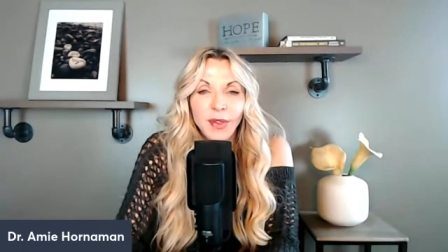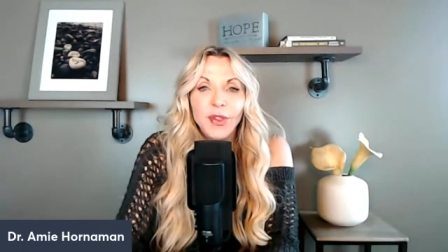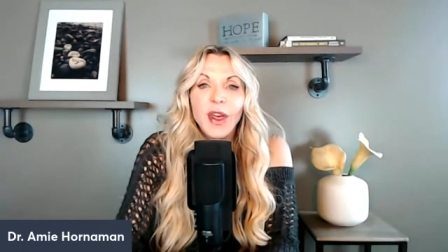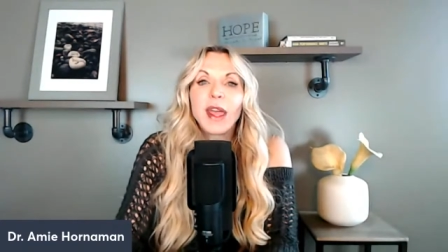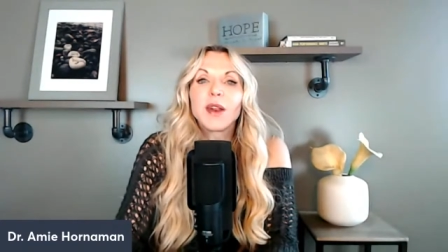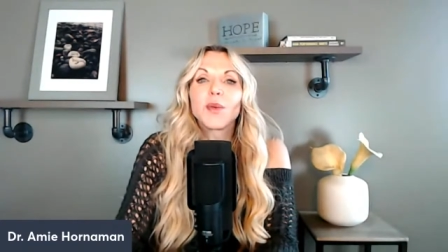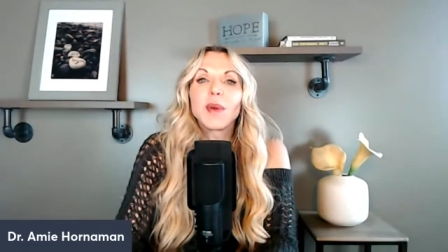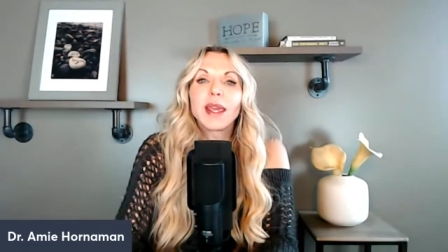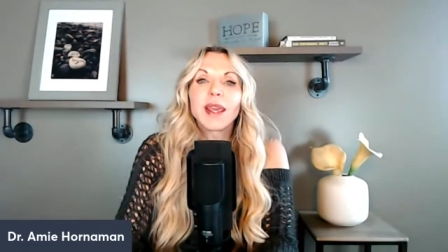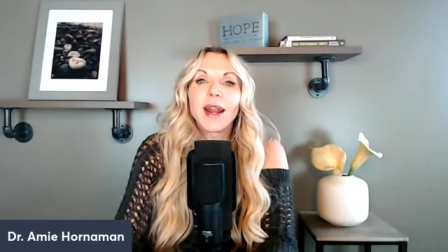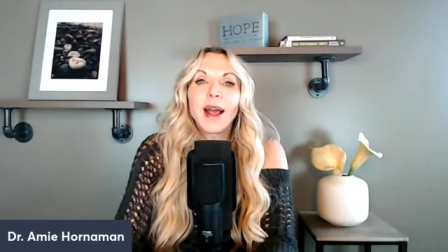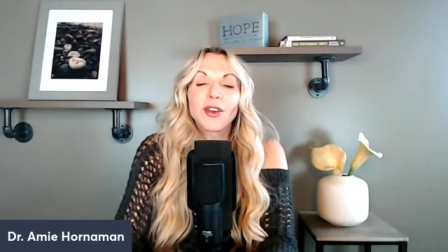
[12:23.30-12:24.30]
Then
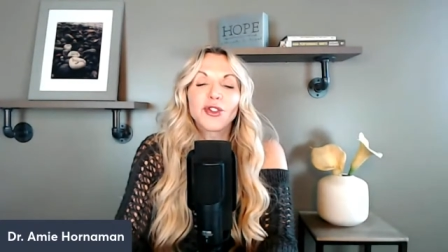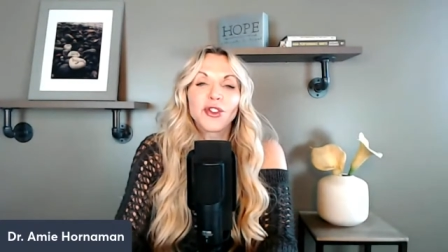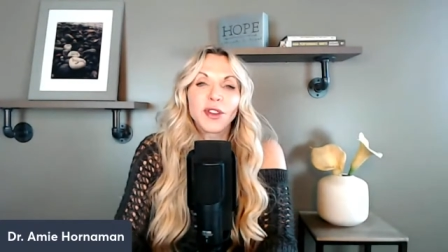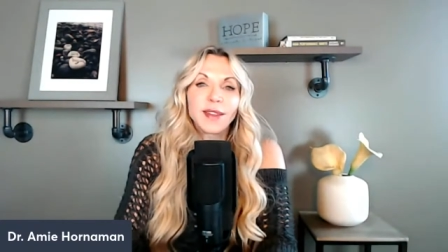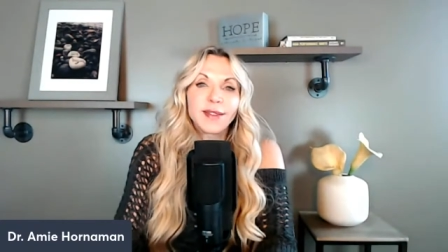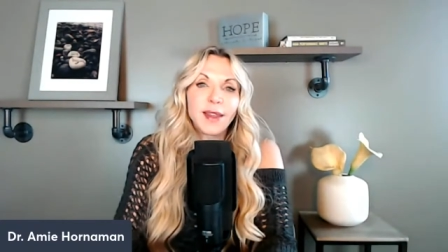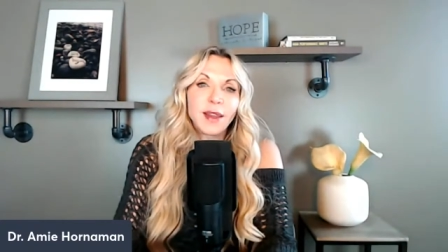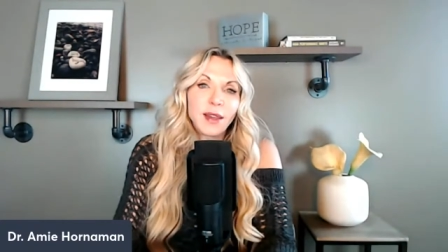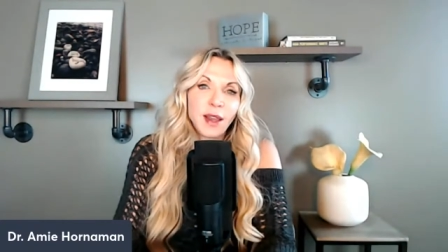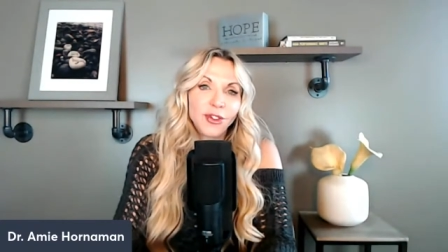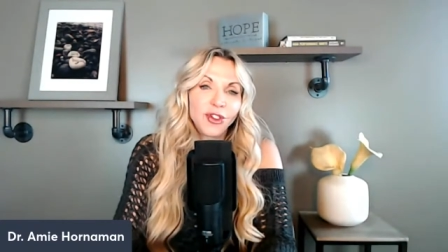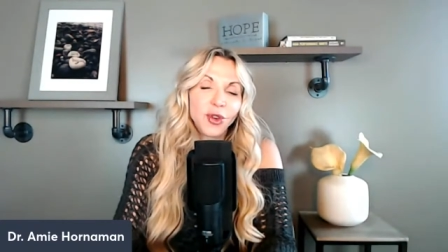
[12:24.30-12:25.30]
we can actually say,
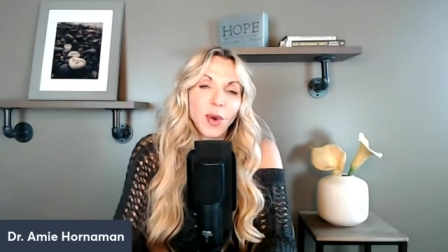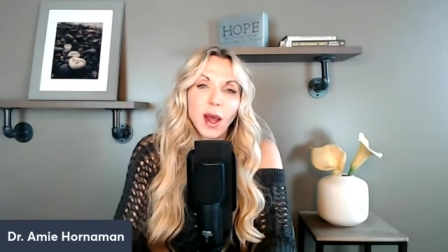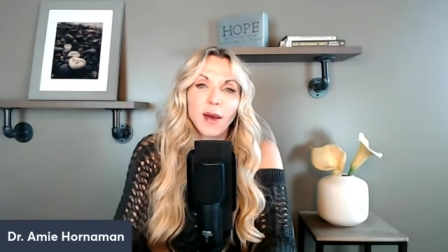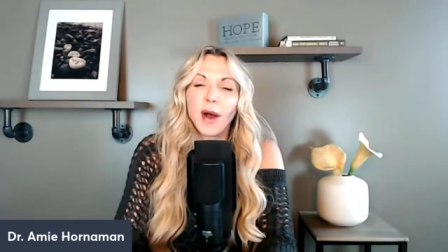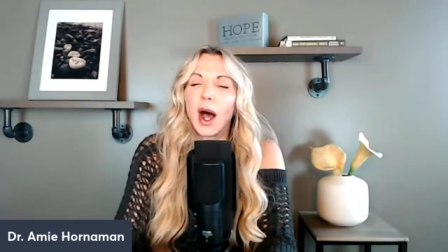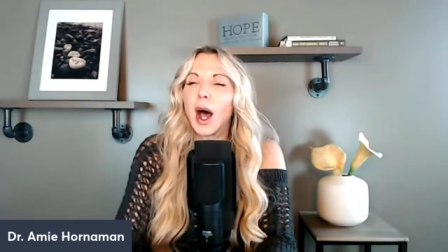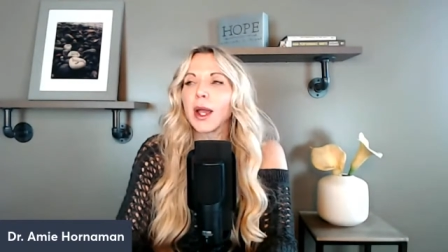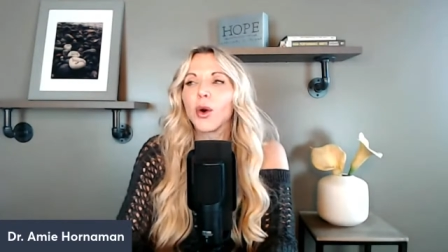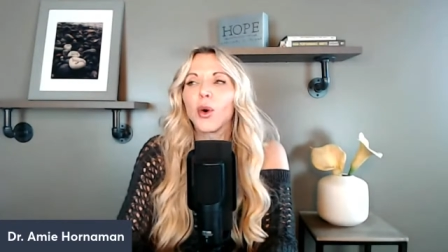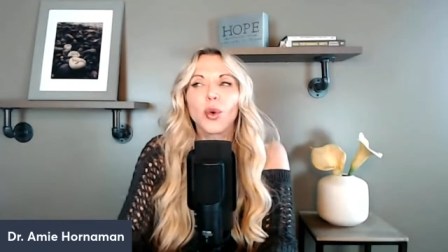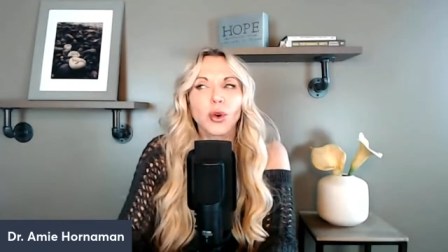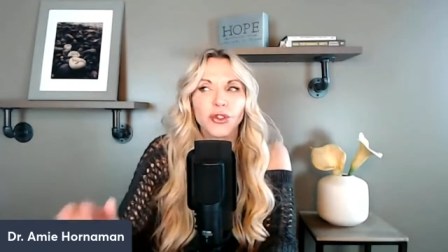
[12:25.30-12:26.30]
yes, you have high
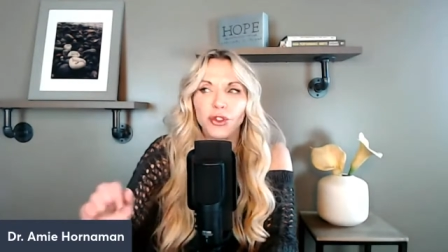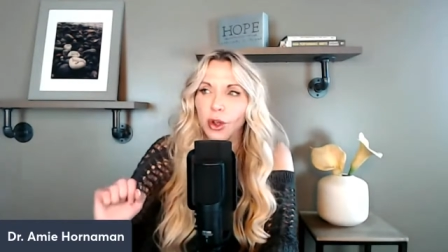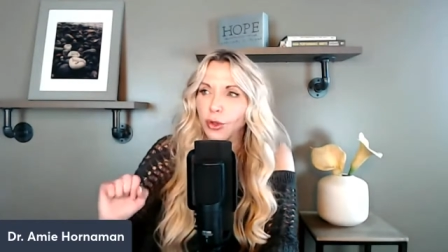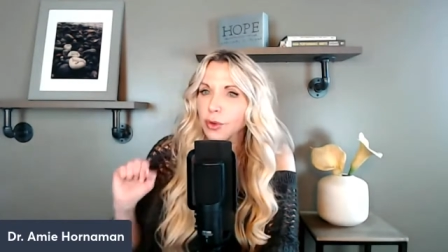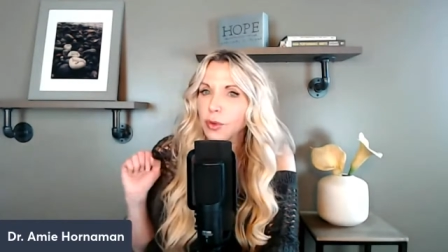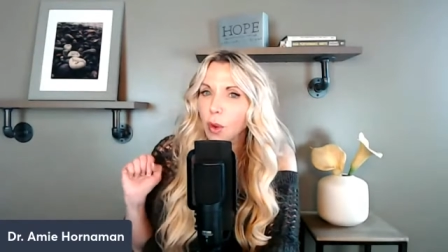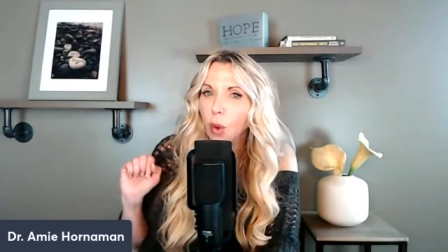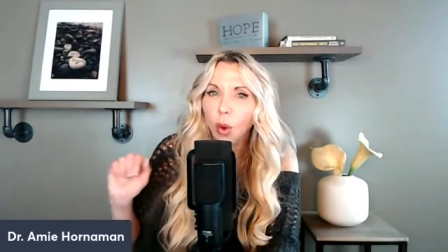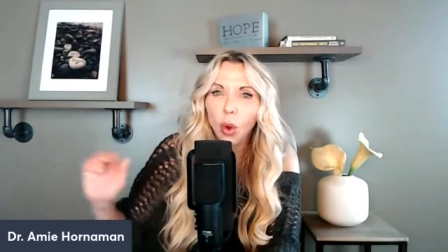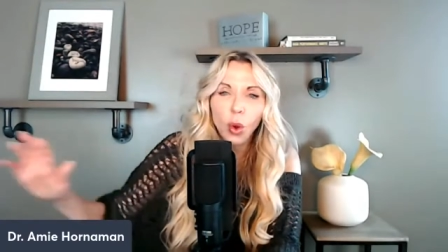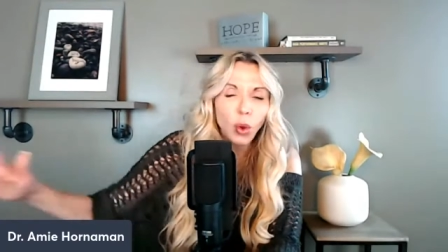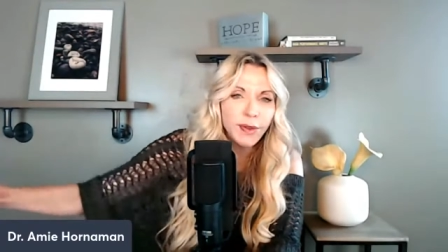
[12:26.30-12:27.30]
cortisol through the
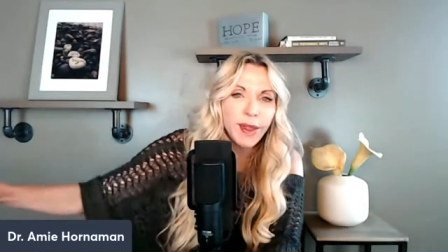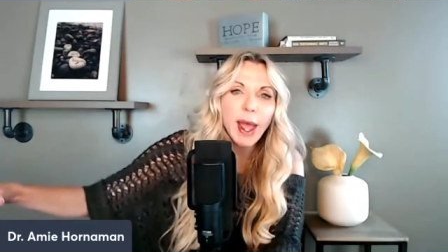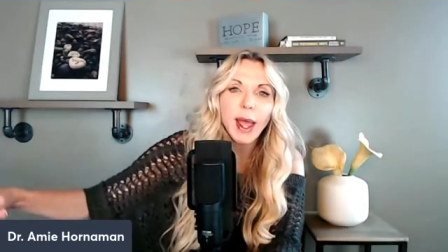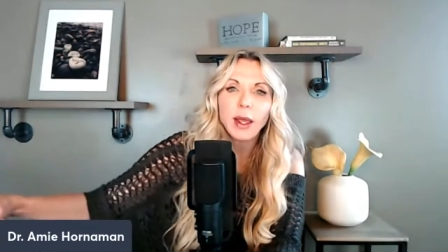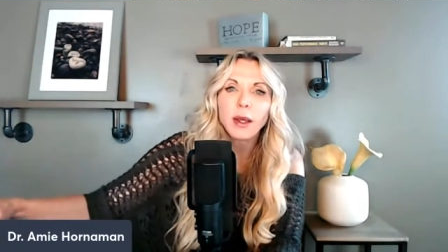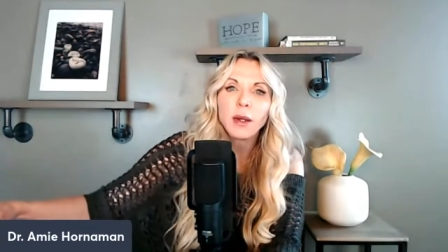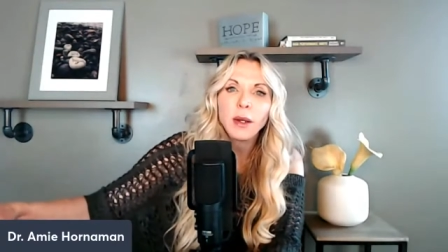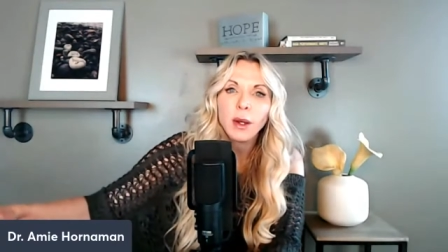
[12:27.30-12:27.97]
whole day